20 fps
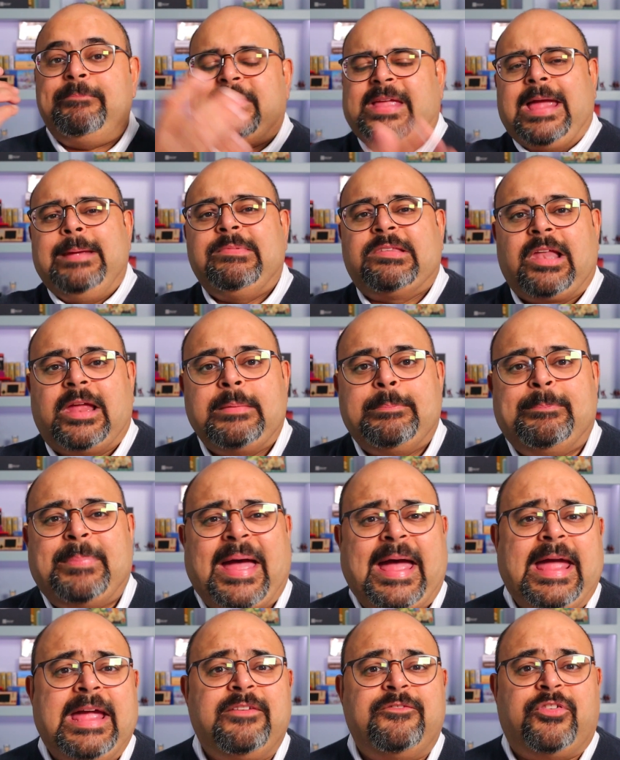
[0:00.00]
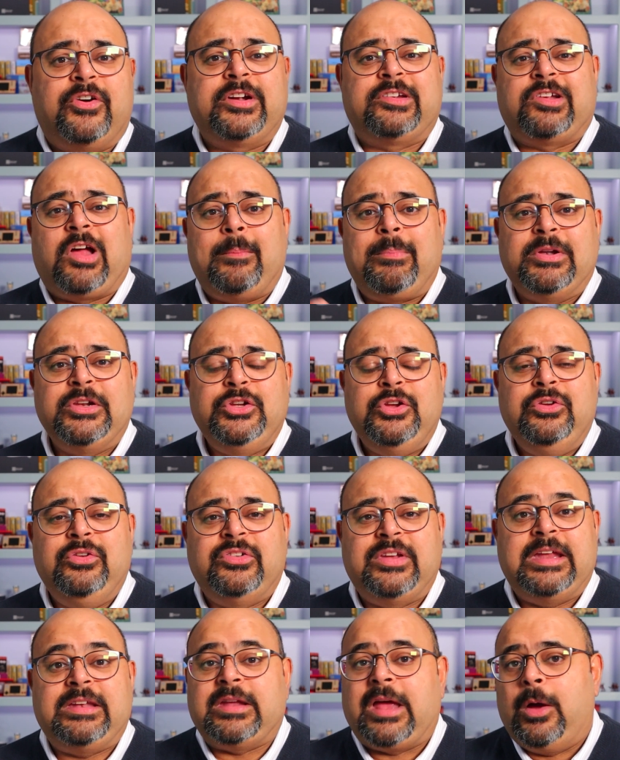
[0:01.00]
Games like Bang, for example,
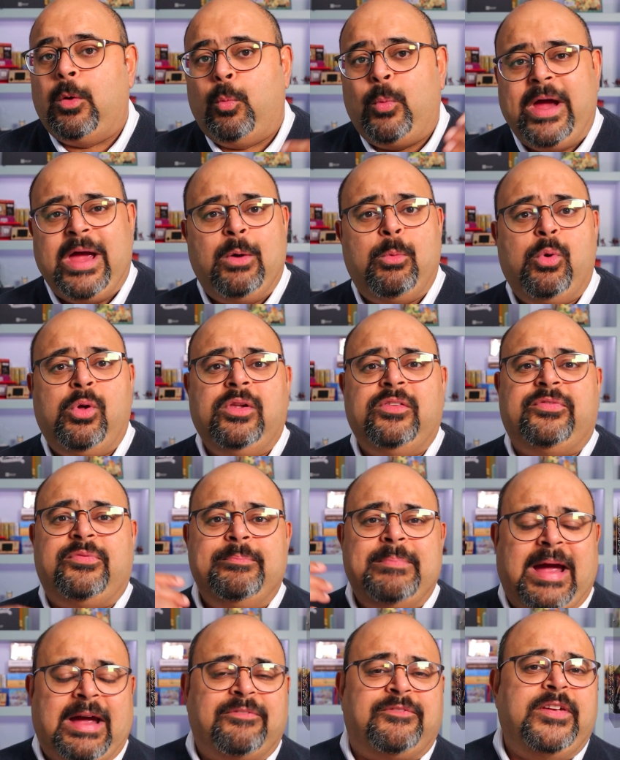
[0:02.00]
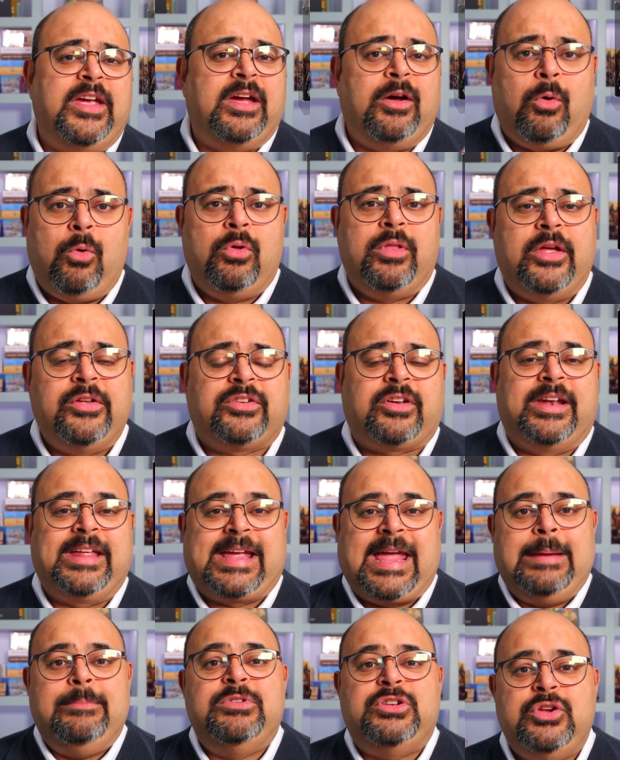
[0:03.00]
use it. Werewolf, Mafia, all those kind of
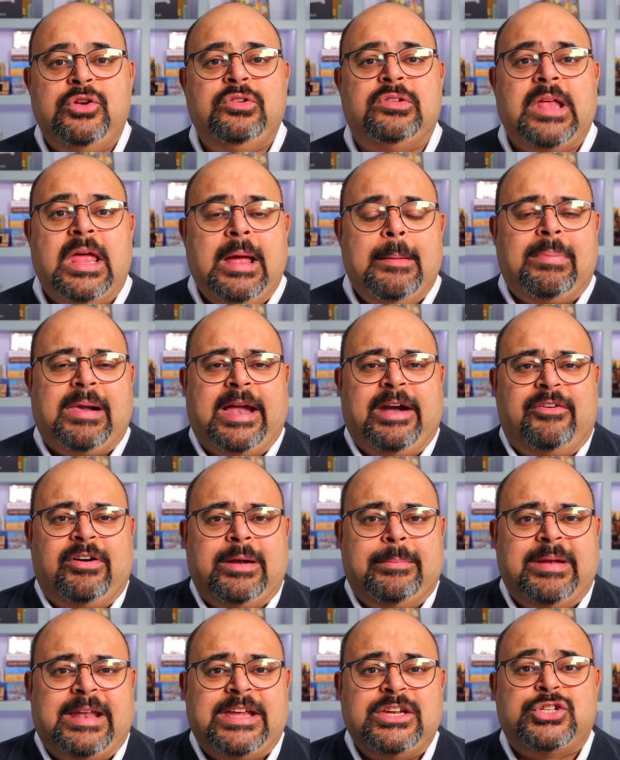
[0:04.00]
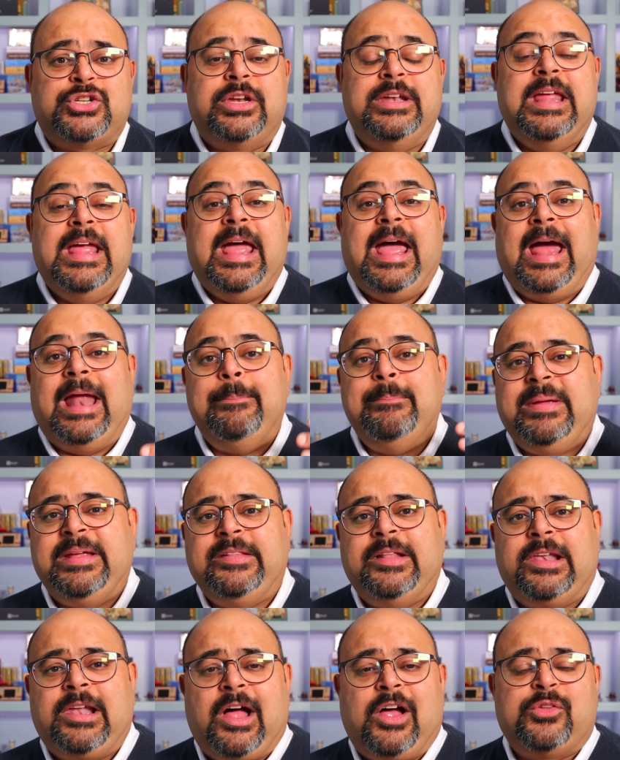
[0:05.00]
games use player elimination, and being
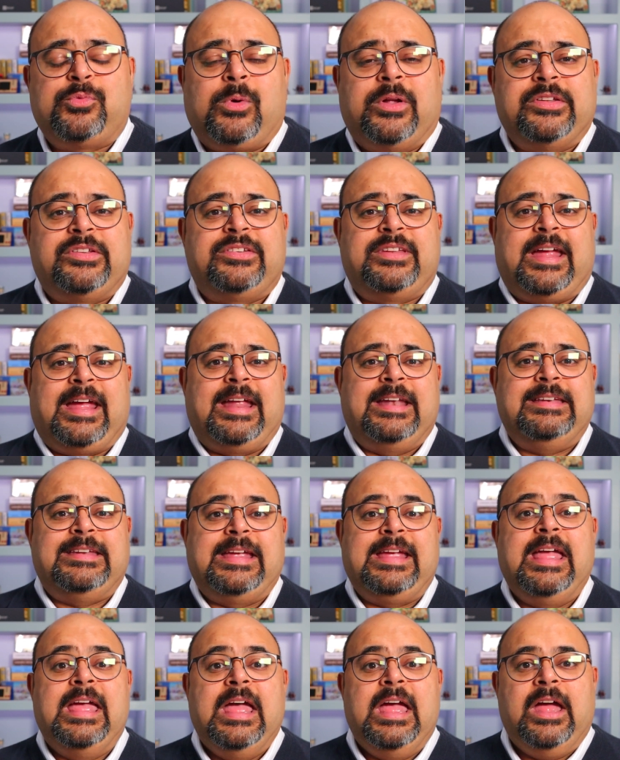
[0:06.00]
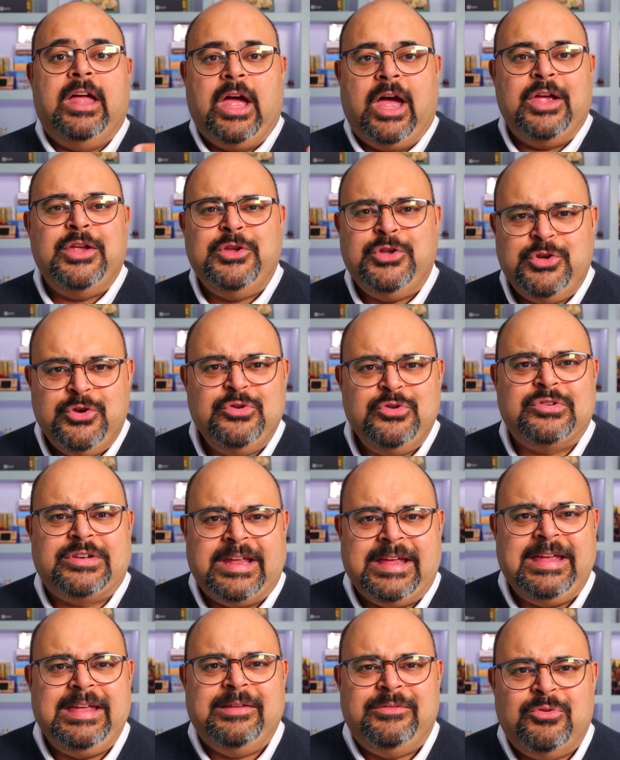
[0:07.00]
the last one standing
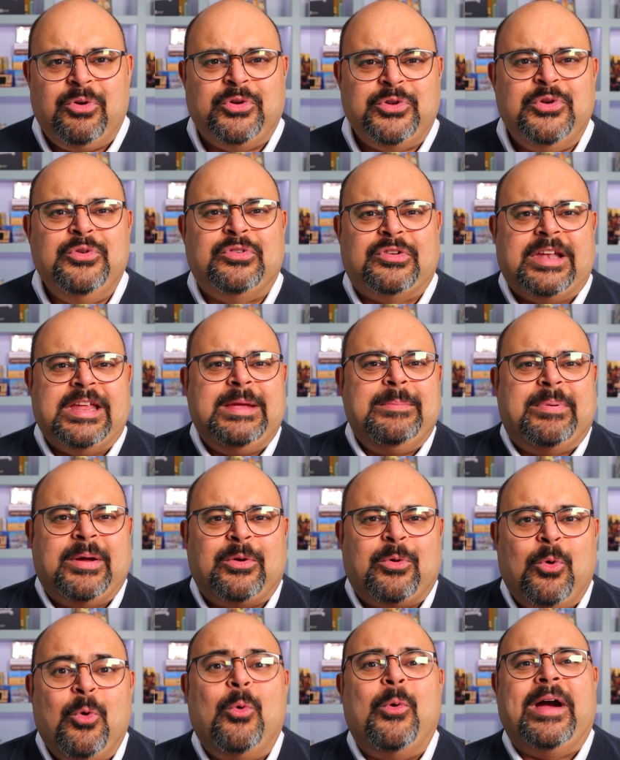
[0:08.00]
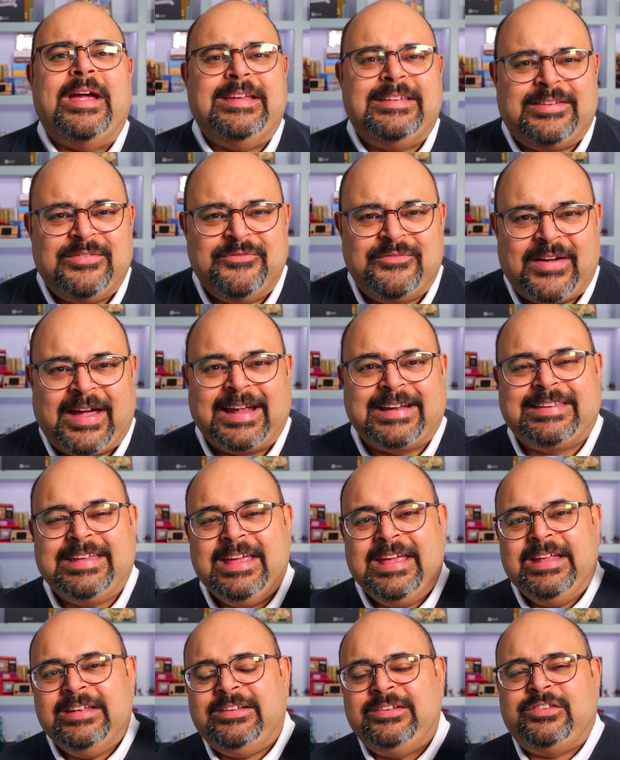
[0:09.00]
usually, not usually, but always, in fact,
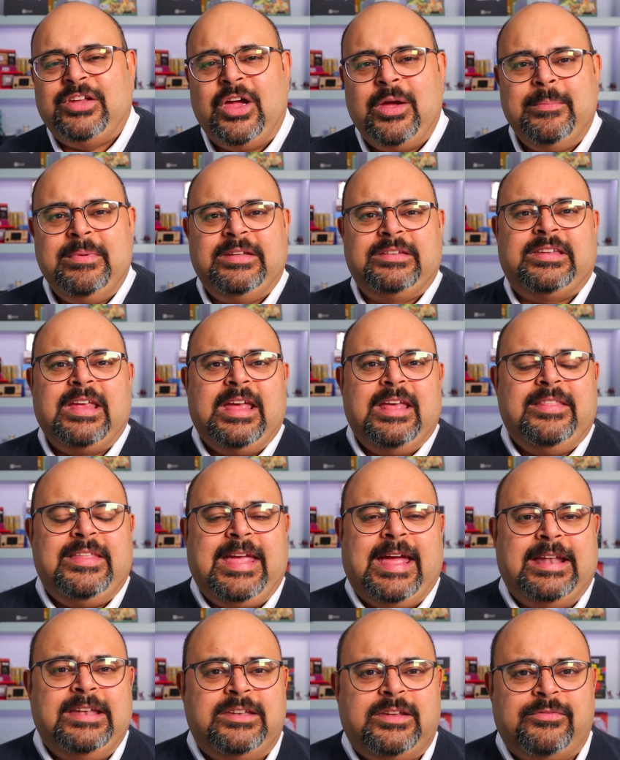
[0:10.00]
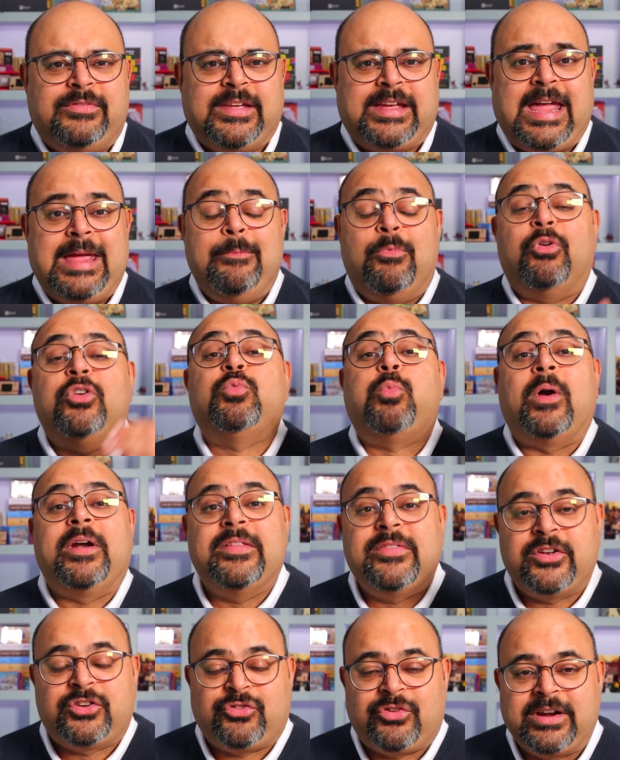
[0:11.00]
determines the end of the game, or is one
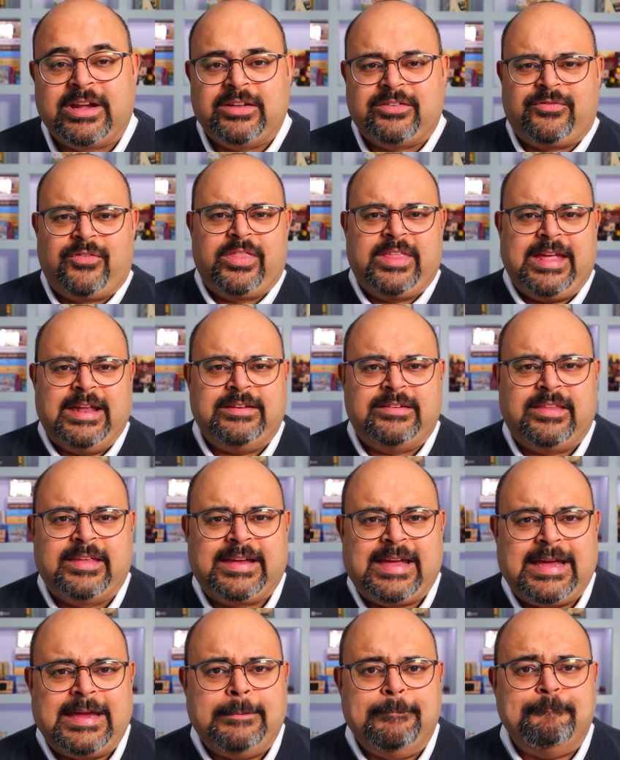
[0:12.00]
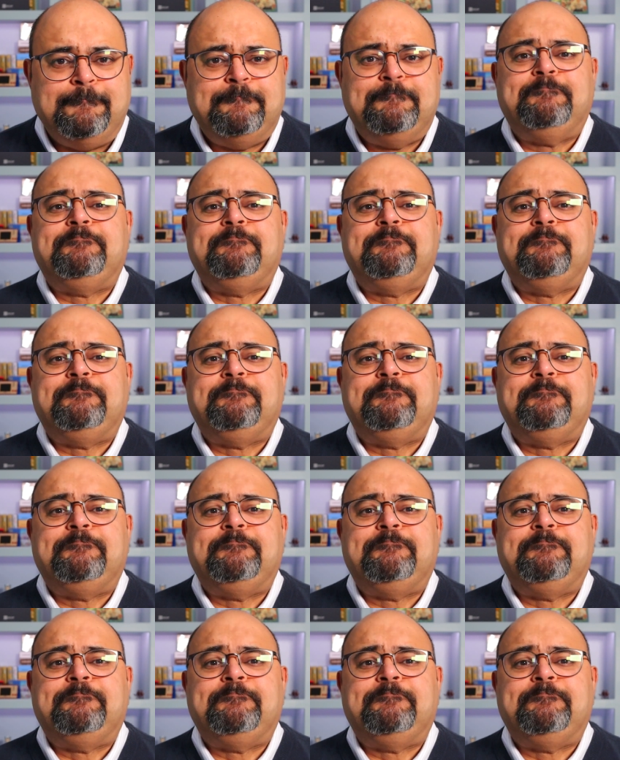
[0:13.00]
of the triggers for the end of the game.